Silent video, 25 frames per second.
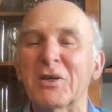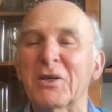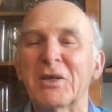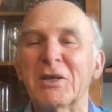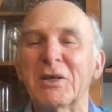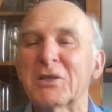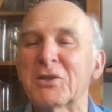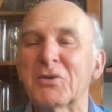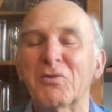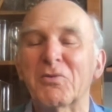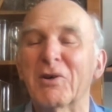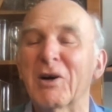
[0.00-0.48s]

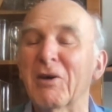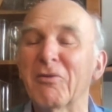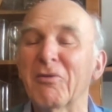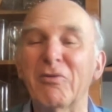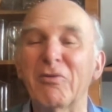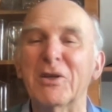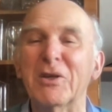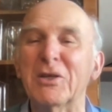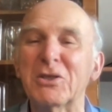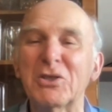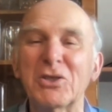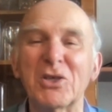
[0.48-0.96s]
That's where I
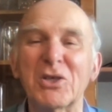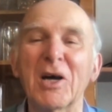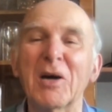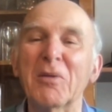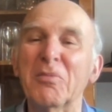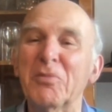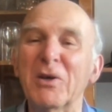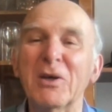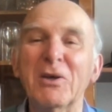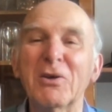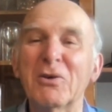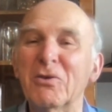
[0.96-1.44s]
finished
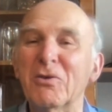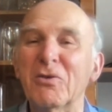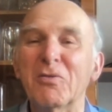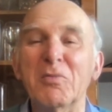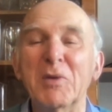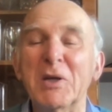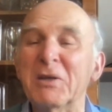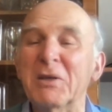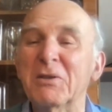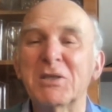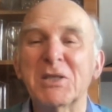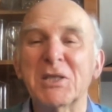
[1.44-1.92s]
up. It could have
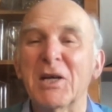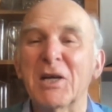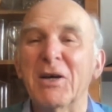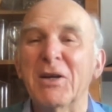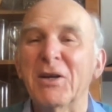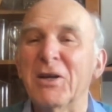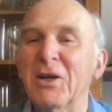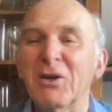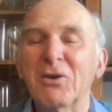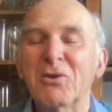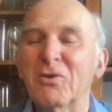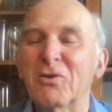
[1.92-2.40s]
been 10,
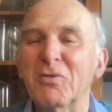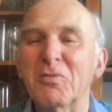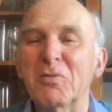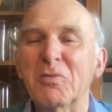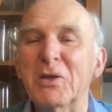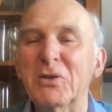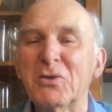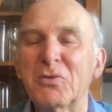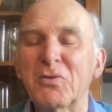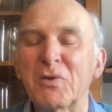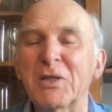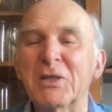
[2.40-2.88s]
it could have been
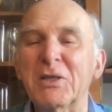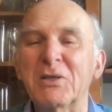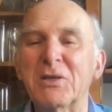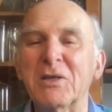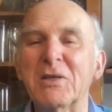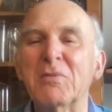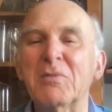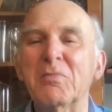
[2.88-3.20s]
20.